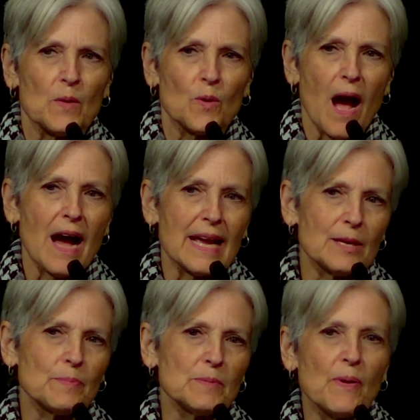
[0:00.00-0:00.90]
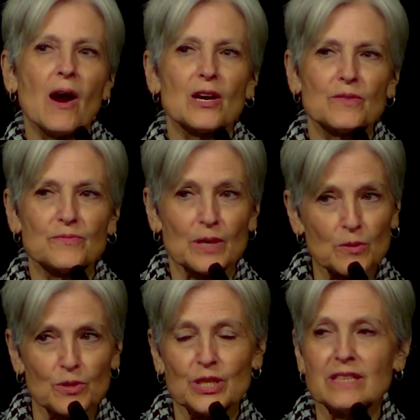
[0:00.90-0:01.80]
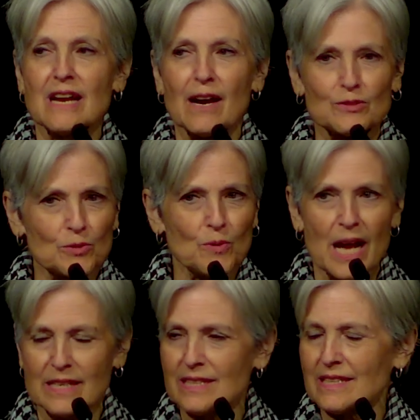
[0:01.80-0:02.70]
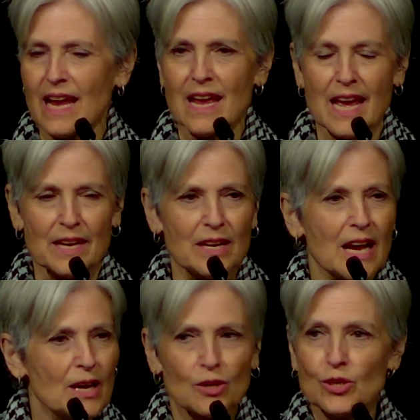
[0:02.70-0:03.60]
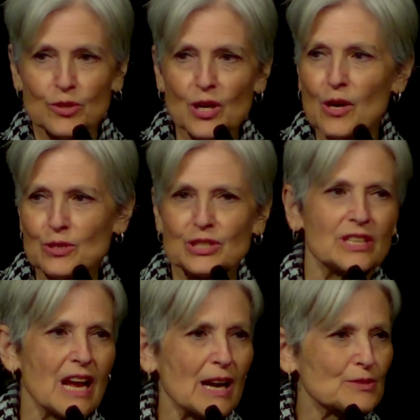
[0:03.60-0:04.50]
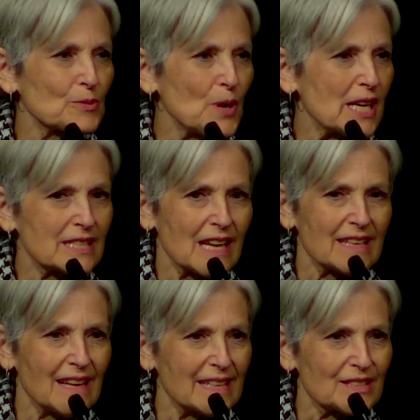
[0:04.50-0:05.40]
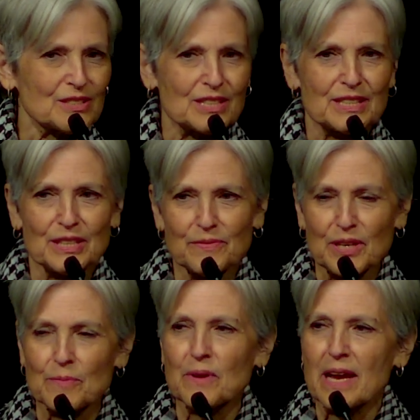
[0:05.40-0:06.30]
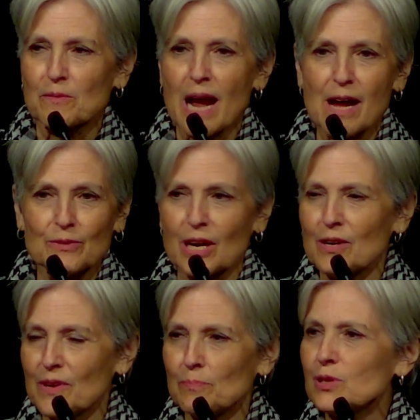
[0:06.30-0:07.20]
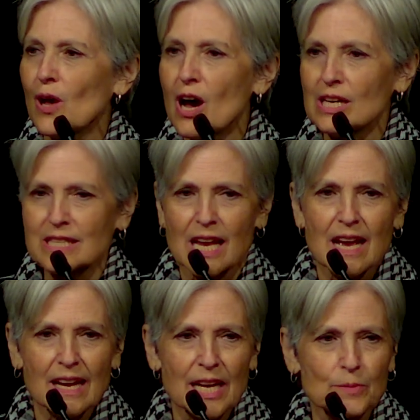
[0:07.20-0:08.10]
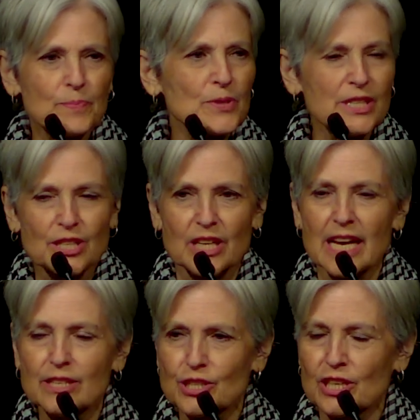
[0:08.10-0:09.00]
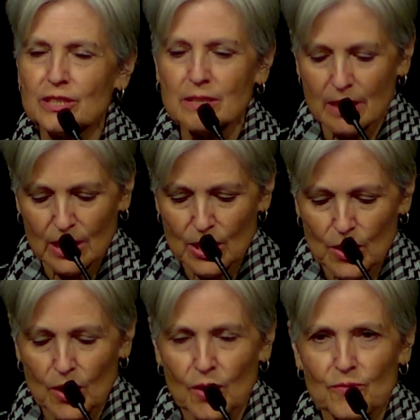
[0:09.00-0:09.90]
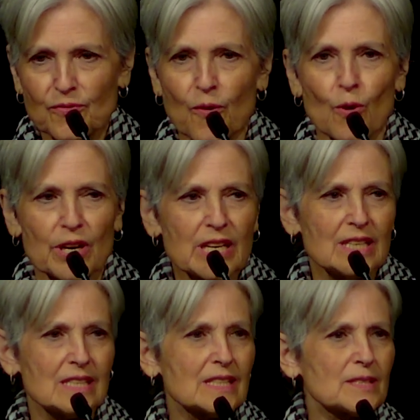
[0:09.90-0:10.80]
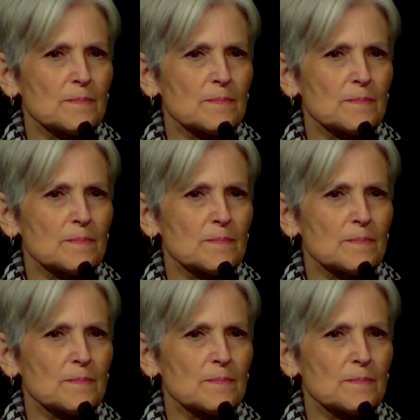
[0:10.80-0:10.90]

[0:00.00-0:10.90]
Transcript: I had been part of recruiting Dr. West, and kudos to Dr. West. I'd like to just give him a round of applause and appreciation for his